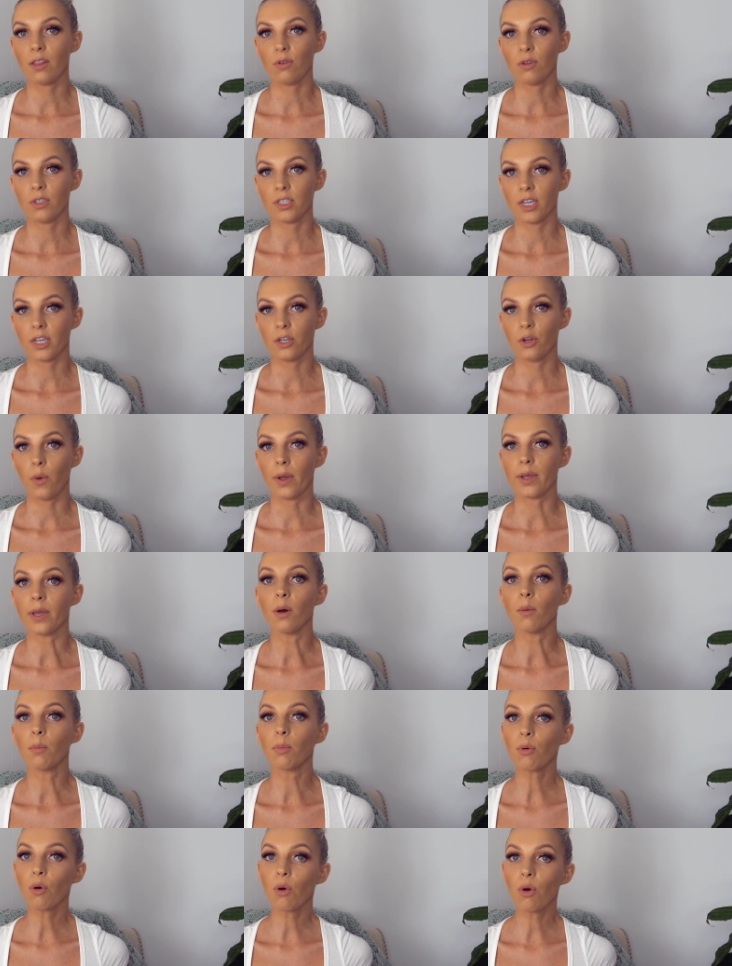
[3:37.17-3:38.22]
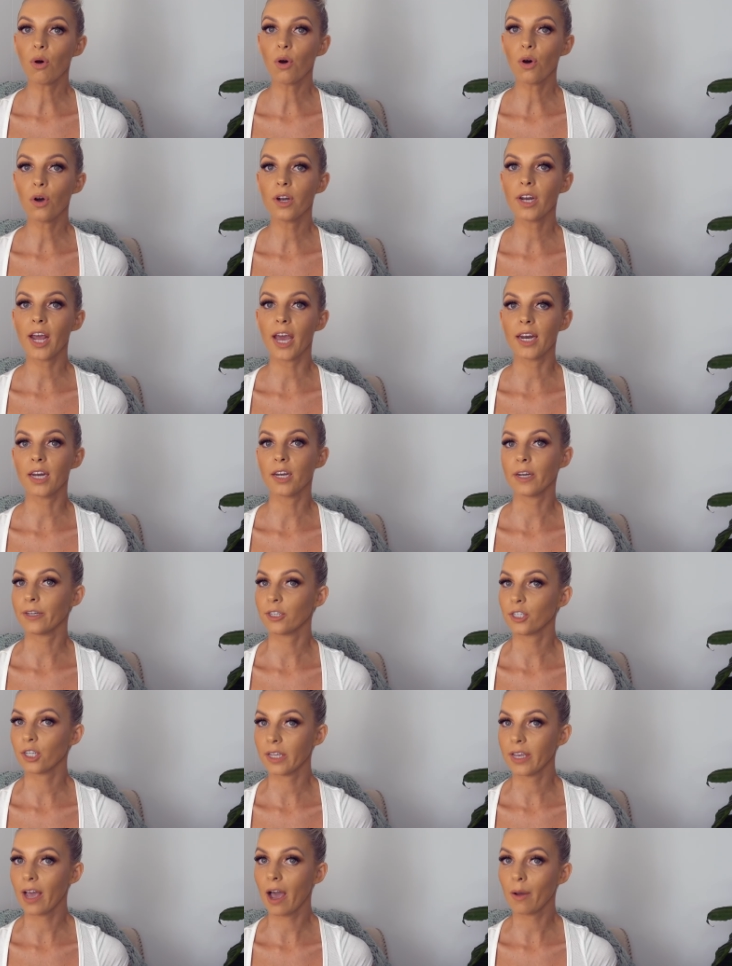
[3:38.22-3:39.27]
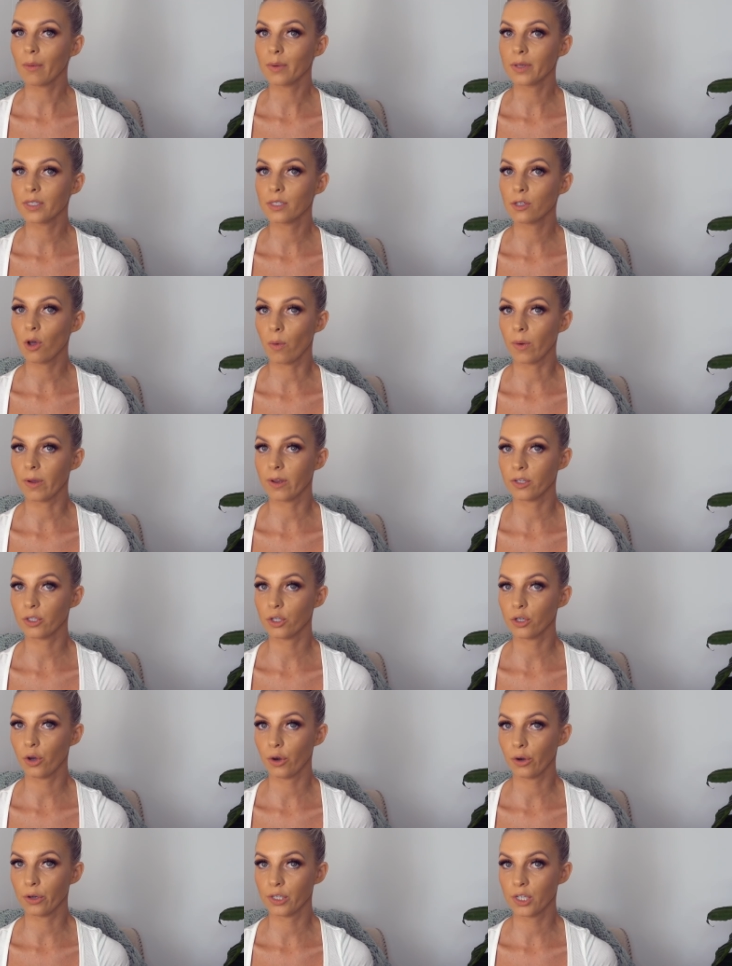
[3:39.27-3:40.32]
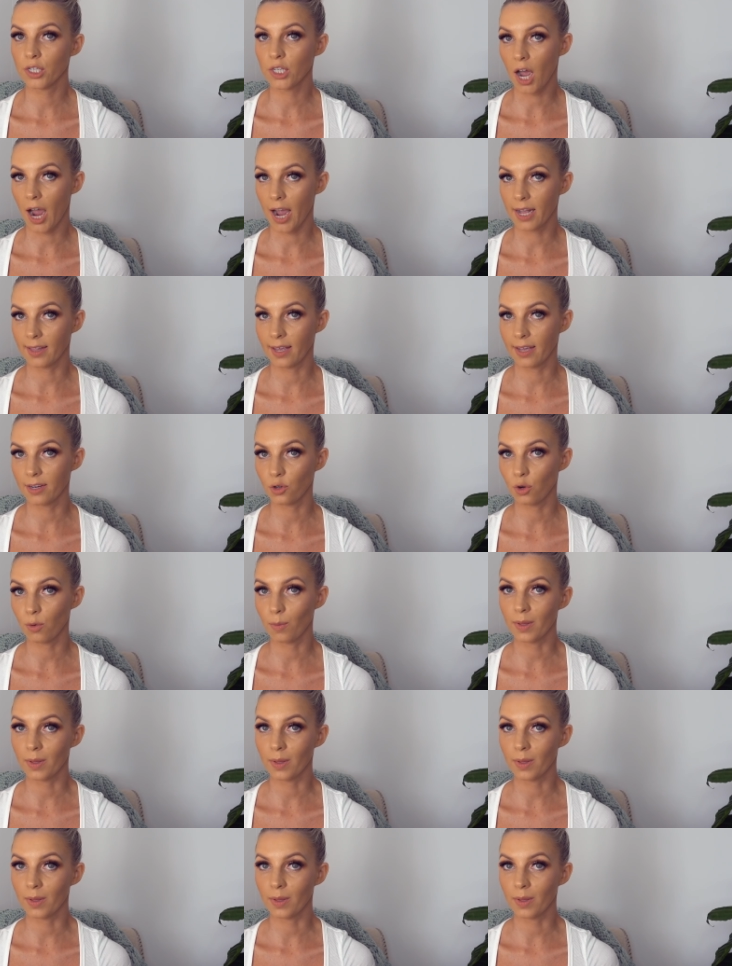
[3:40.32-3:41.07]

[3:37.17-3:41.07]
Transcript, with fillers: looked at going abroad and initially I was going to go to Thailand or